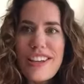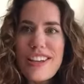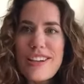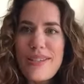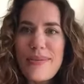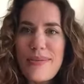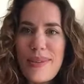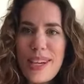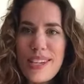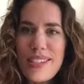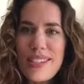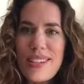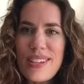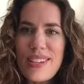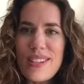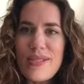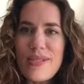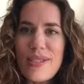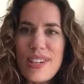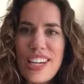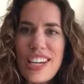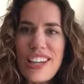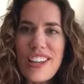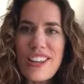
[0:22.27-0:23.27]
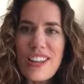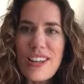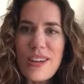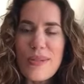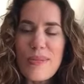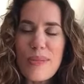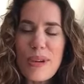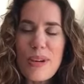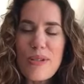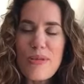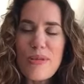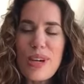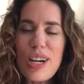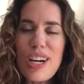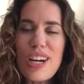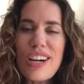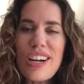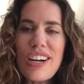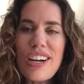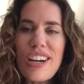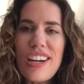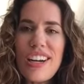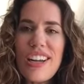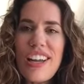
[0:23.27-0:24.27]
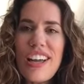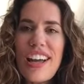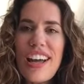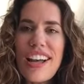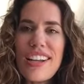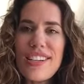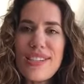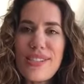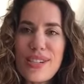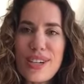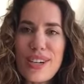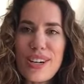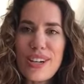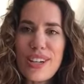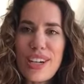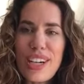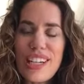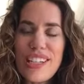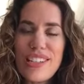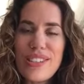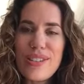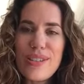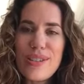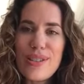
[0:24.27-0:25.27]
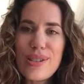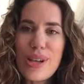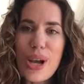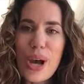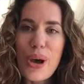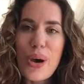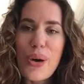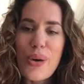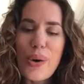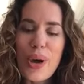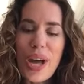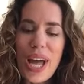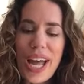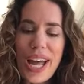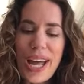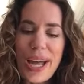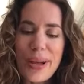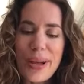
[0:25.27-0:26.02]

and amazing when I think about where I started. So